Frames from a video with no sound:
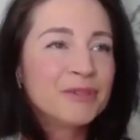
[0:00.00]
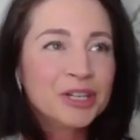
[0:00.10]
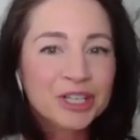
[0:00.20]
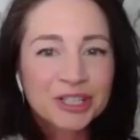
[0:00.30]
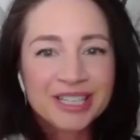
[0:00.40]

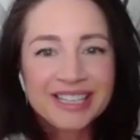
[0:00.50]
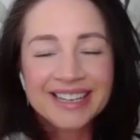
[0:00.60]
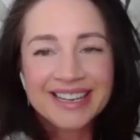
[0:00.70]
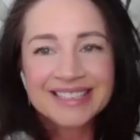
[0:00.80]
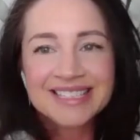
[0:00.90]

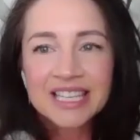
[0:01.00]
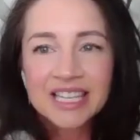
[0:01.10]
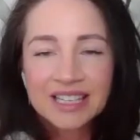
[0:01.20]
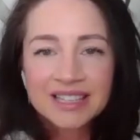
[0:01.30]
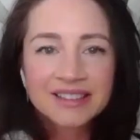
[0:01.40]
mercury and
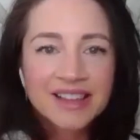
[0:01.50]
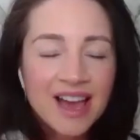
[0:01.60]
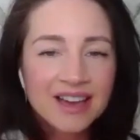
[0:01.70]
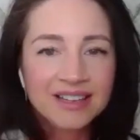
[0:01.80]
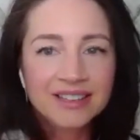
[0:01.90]
tin and
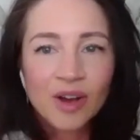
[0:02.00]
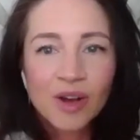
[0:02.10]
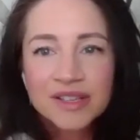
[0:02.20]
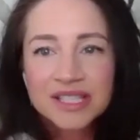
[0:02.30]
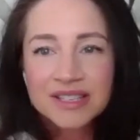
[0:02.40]
lead and
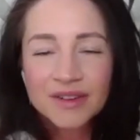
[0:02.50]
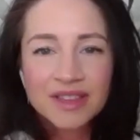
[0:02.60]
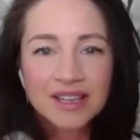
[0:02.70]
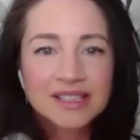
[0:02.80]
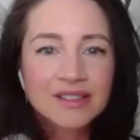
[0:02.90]
all those
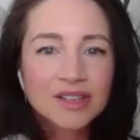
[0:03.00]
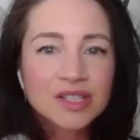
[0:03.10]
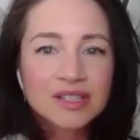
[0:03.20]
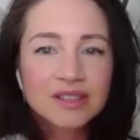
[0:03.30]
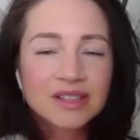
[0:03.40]
different things. And
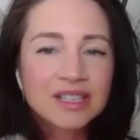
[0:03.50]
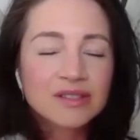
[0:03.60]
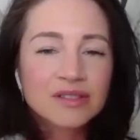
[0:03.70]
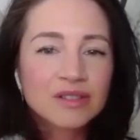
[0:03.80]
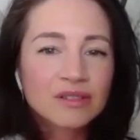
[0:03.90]
there's
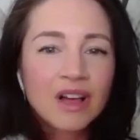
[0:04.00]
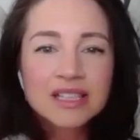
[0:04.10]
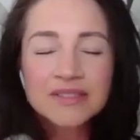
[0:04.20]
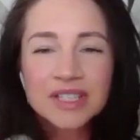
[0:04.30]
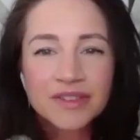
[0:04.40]

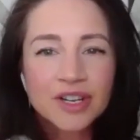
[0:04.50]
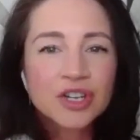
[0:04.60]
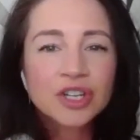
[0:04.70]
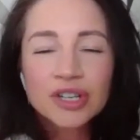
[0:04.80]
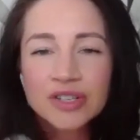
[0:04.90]
lots of
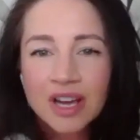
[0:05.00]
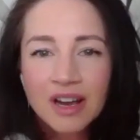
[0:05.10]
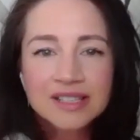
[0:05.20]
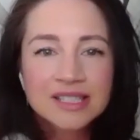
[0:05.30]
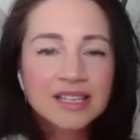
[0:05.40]
different
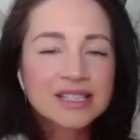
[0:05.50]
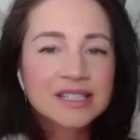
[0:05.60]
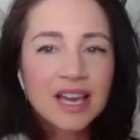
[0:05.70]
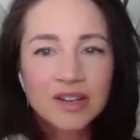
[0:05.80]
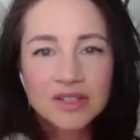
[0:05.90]
neurotoxic,
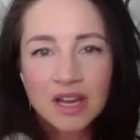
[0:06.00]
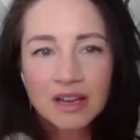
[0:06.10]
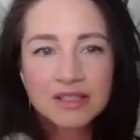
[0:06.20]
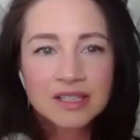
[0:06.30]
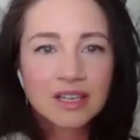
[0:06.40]

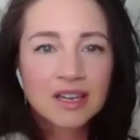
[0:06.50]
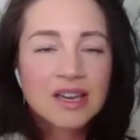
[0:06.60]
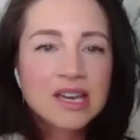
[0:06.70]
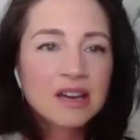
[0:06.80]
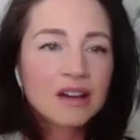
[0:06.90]
cytotoxic,
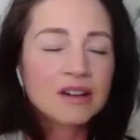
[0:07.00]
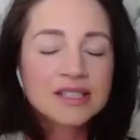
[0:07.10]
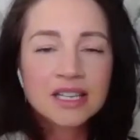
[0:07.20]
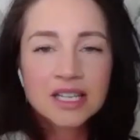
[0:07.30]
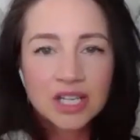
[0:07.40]

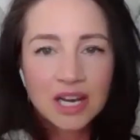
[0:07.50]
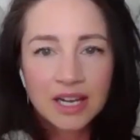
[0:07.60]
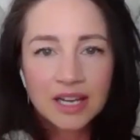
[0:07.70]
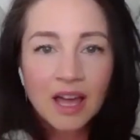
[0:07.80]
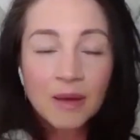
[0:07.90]

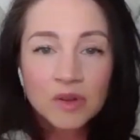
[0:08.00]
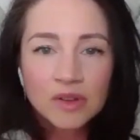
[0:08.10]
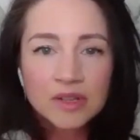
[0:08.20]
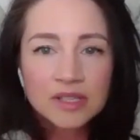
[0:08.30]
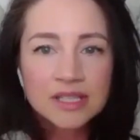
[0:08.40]
carcinogenic
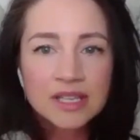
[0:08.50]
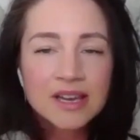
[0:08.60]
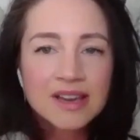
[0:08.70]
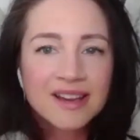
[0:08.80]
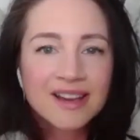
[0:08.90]
chemicals,
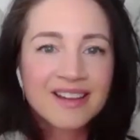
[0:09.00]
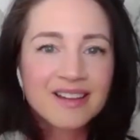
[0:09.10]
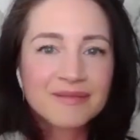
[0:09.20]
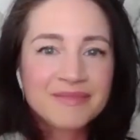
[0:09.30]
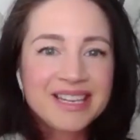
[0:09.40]

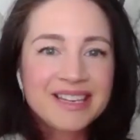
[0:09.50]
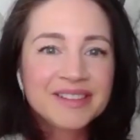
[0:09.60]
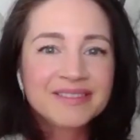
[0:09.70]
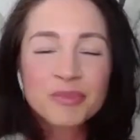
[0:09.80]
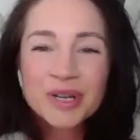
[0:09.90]

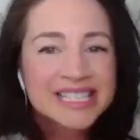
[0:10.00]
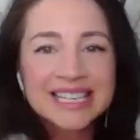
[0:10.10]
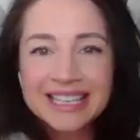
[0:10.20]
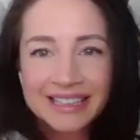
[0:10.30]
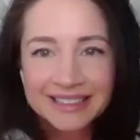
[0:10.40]
even
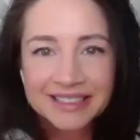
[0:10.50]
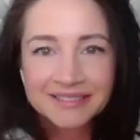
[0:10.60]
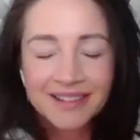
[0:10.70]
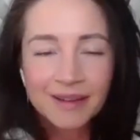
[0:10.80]
printing ink.